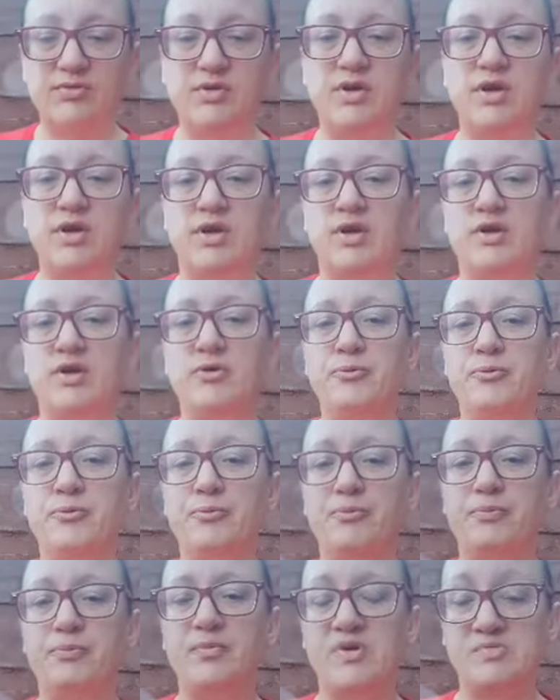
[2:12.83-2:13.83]
You know,
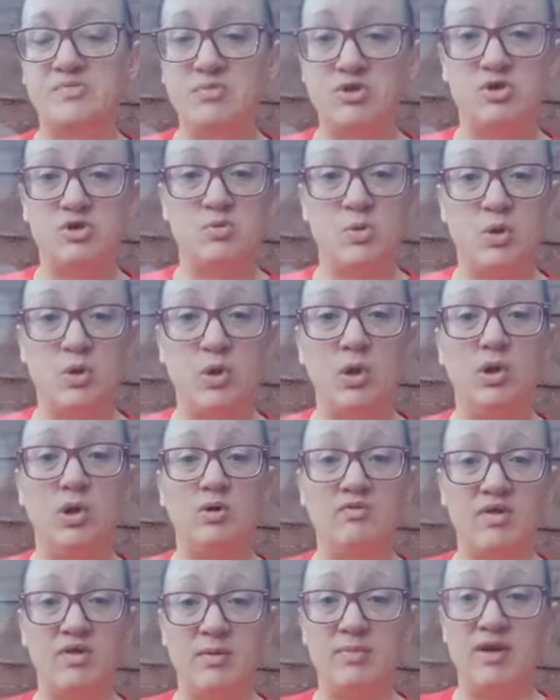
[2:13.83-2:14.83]
as much as we all
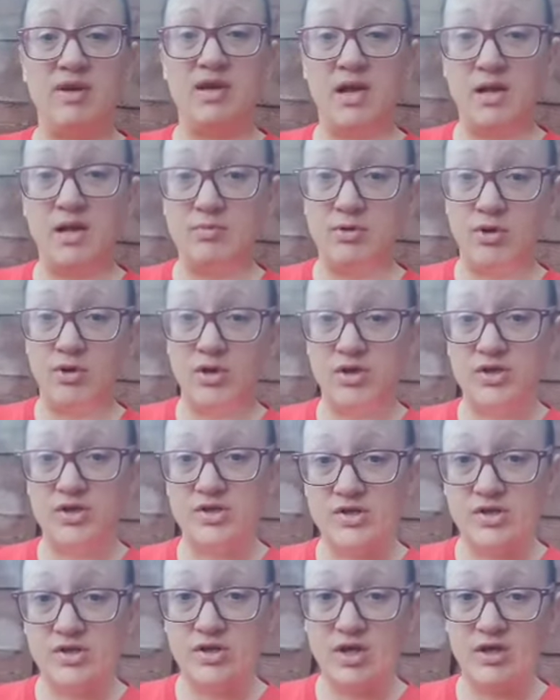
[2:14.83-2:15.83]
love that big yellow ball in
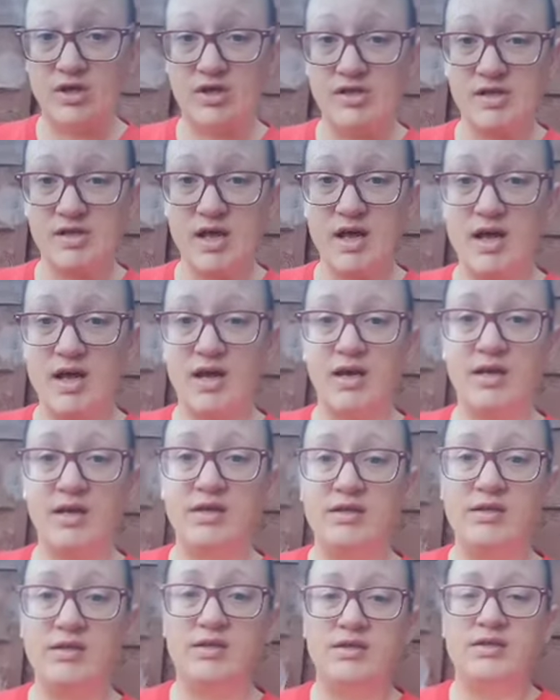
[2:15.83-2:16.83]
the sky,
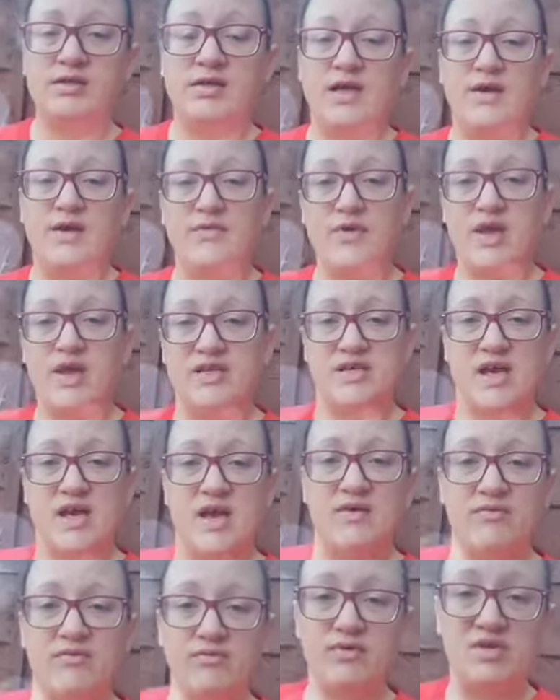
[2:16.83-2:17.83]
if we had it
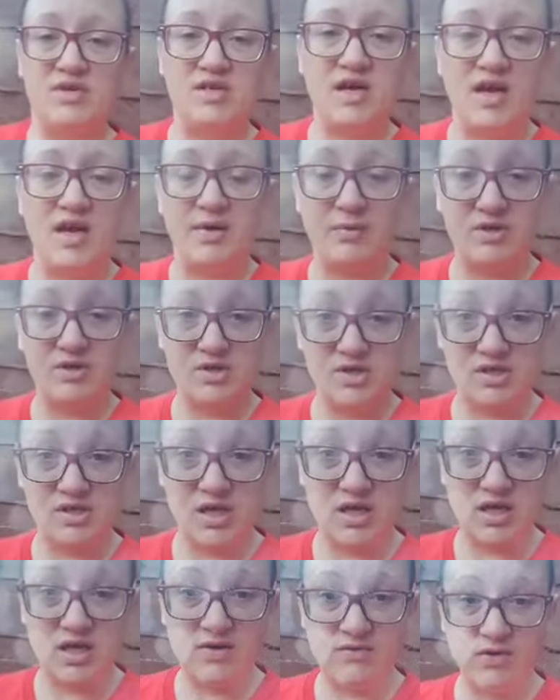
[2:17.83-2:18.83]
every day, we just
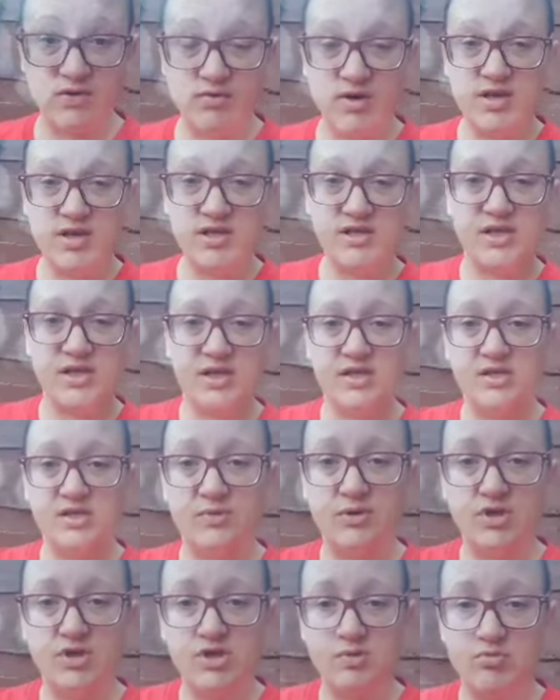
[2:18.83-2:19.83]
take it for granted. So
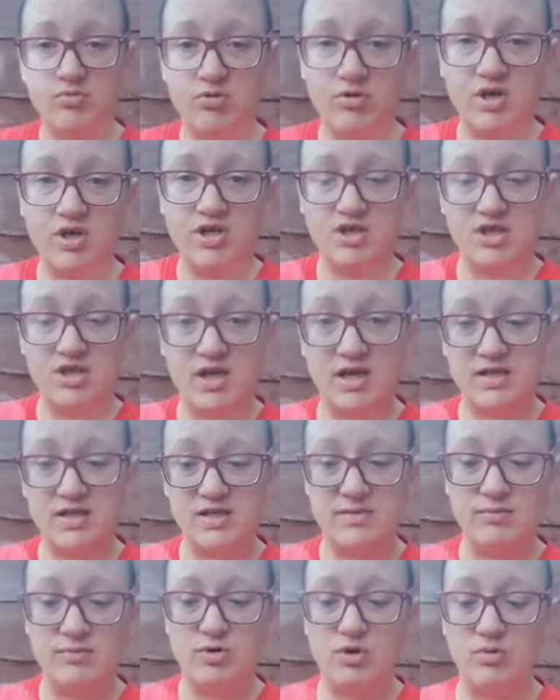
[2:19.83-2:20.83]
we just appreciate
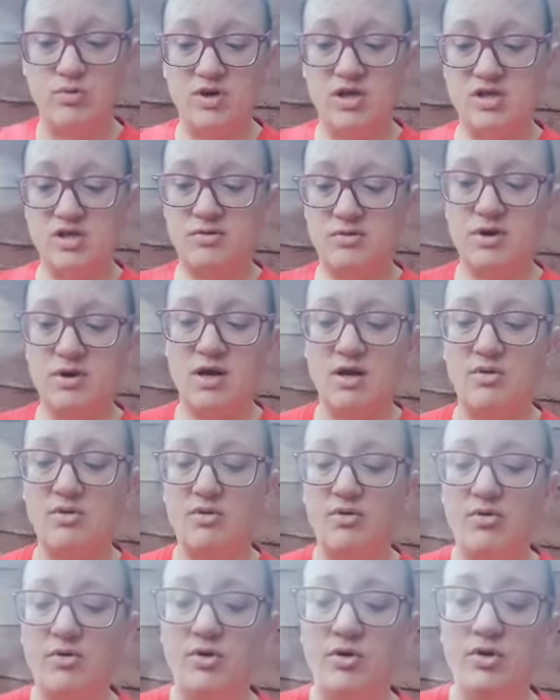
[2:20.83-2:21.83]
it more when it's around.